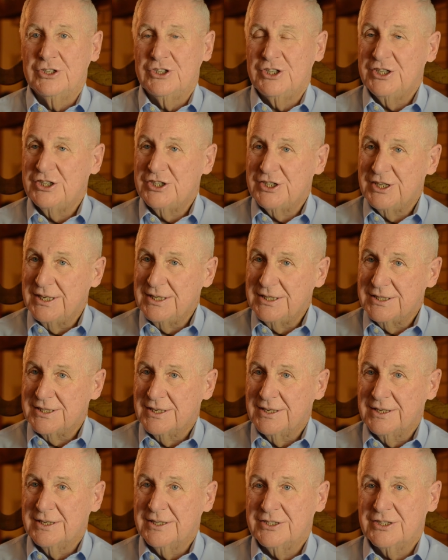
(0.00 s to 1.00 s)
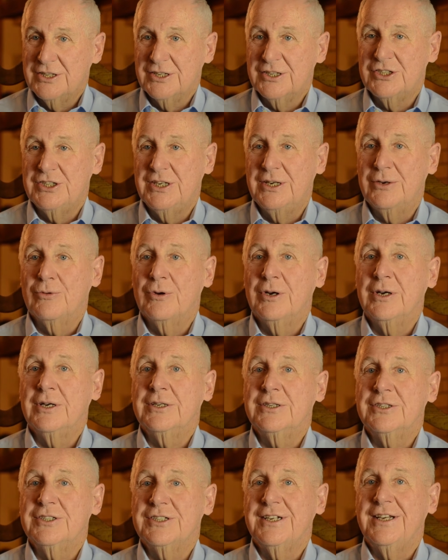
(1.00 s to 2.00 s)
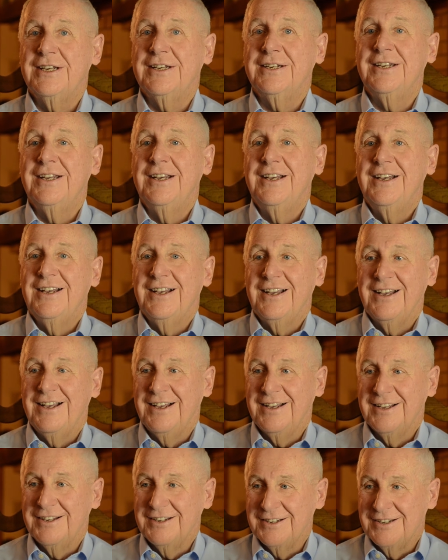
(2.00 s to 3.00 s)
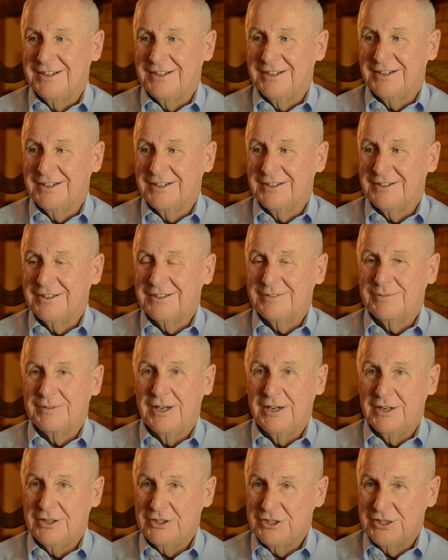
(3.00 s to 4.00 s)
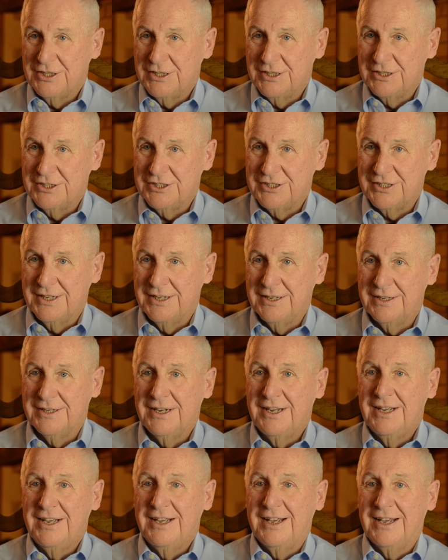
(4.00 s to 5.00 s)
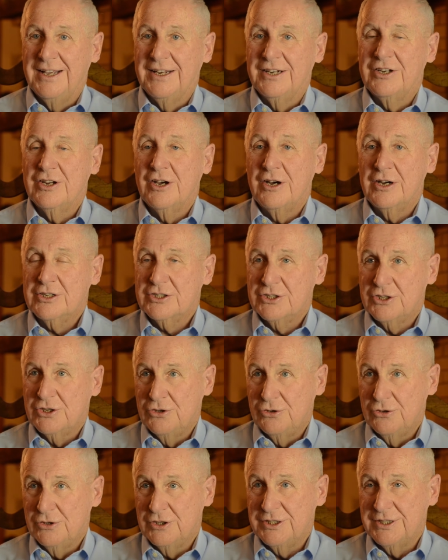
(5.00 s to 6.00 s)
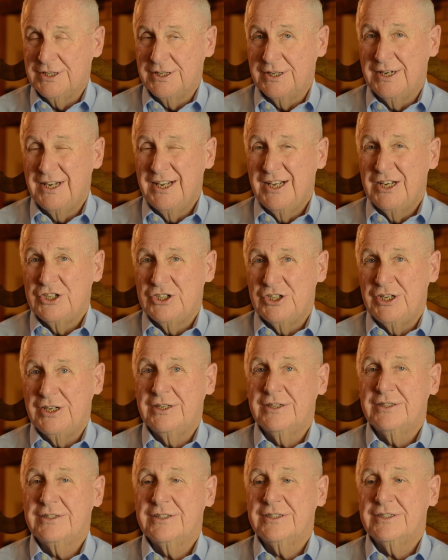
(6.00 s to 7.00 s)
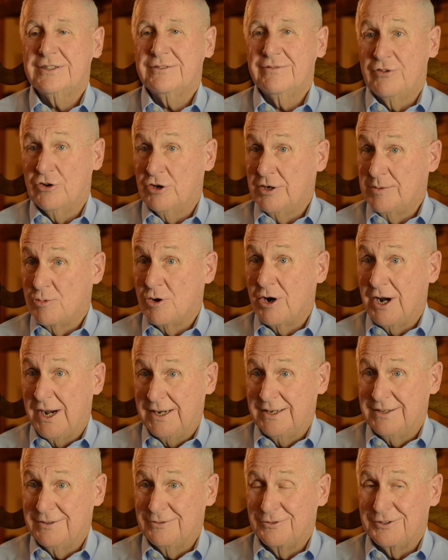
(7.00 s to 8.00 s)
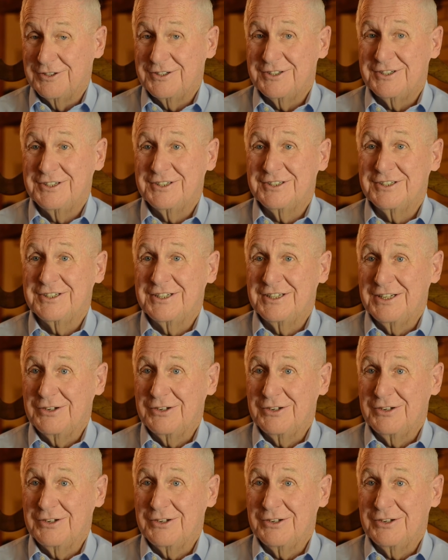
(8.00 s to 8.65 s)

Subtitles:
she sees us, she runs and hugs us and talks to us, and she is very bright, which is